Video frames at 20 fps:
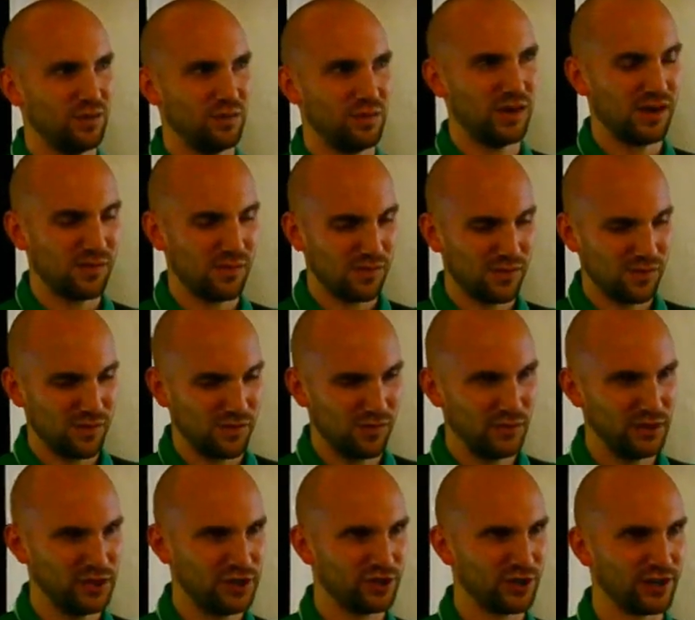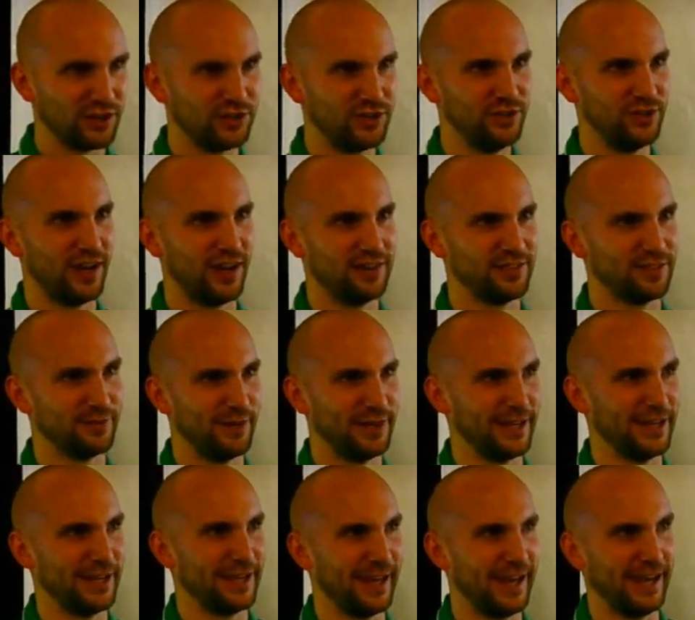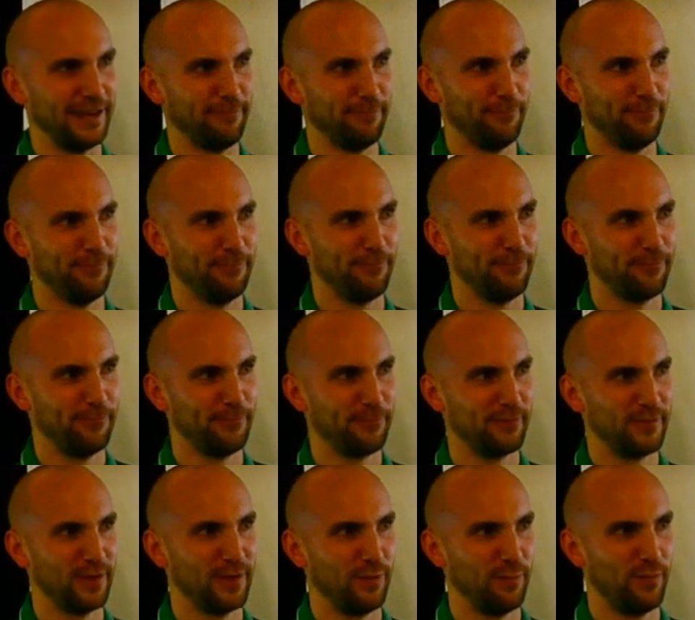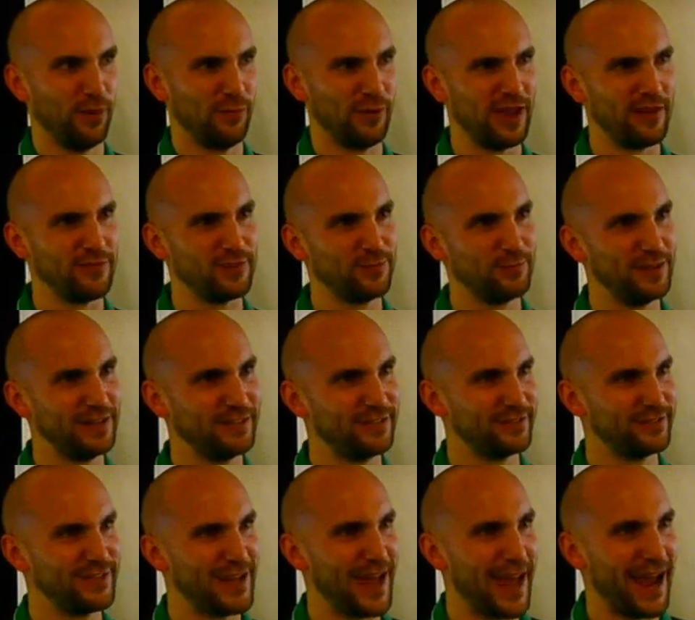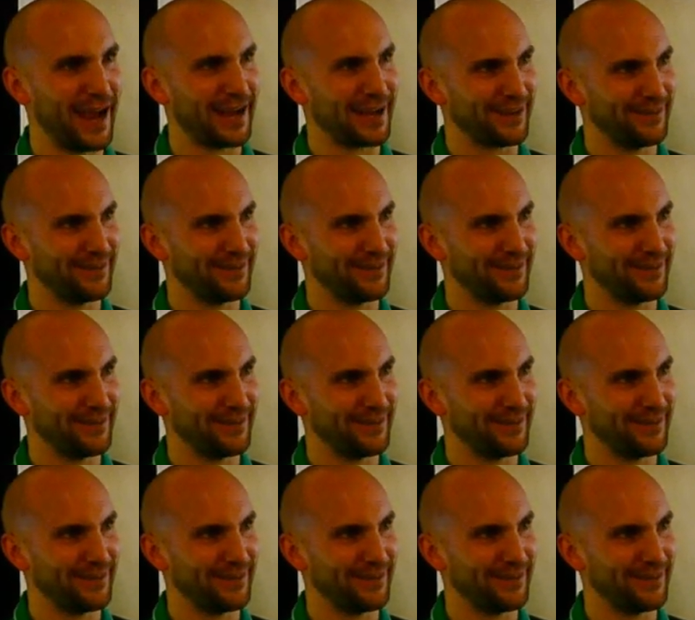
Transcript: well, we trust you guys to make a game, but we have this piece of tech.